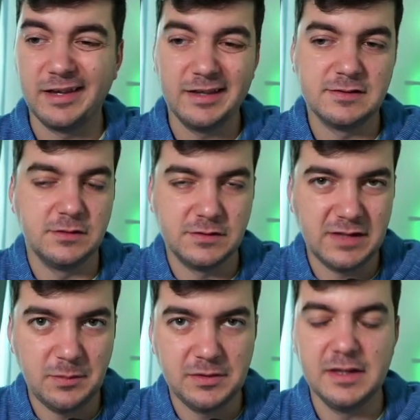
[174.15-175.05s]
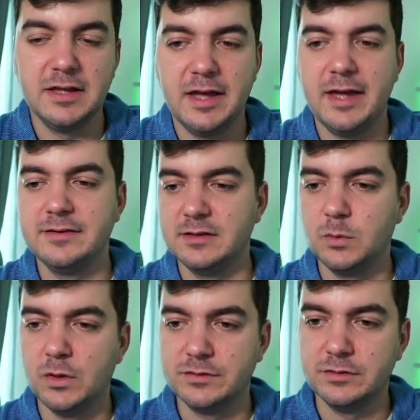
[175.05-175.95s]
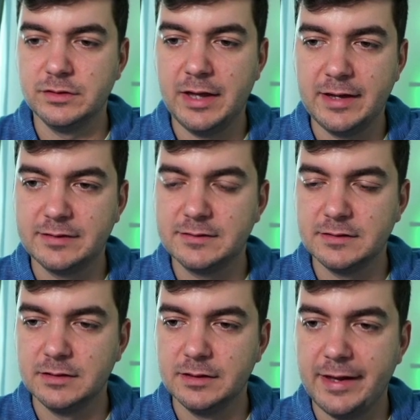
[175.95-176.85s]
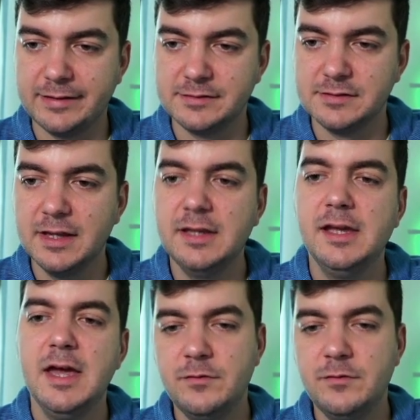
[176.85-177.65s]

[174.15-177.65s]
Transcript: I guess, the same thing as it was on the X day.